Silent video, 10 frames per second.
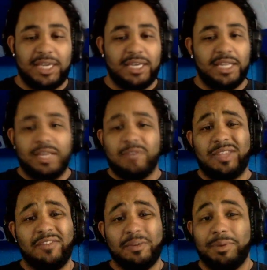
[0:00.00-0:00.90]
I was
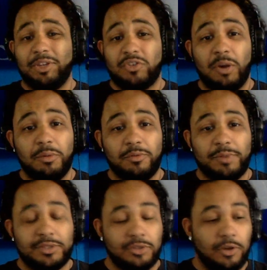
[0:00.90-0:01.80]
having a bit of trouble with my
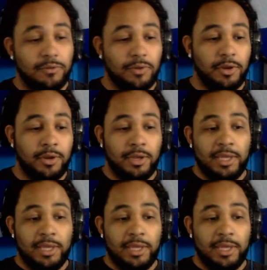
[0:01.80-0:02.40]
software.